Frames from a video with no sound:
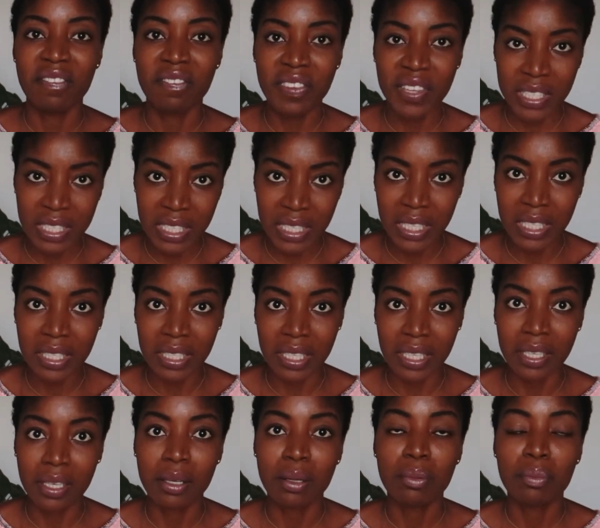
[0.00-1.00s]

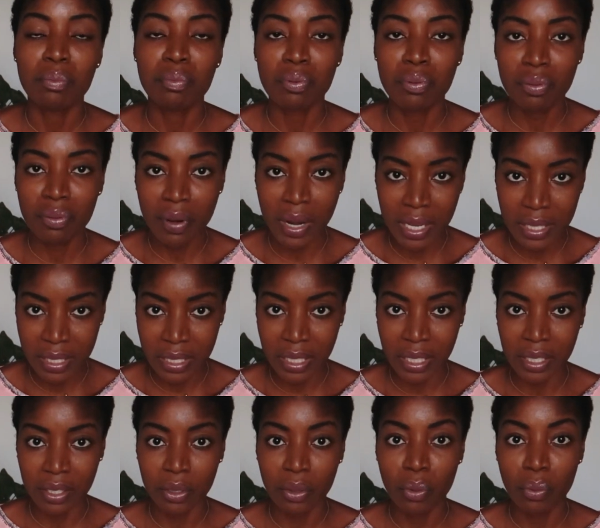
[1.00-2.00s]
physically
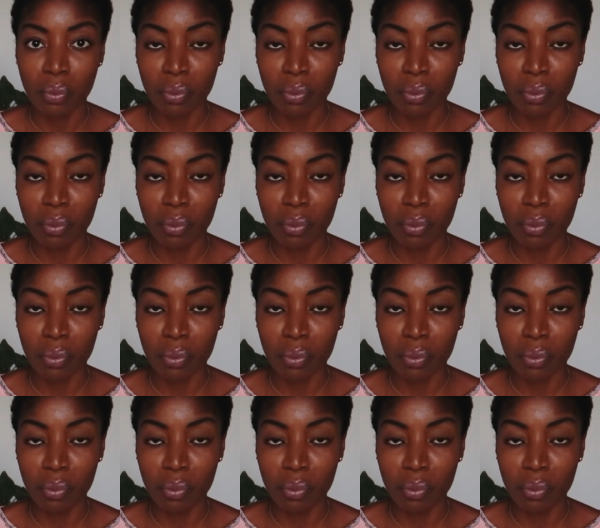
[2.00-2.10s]
present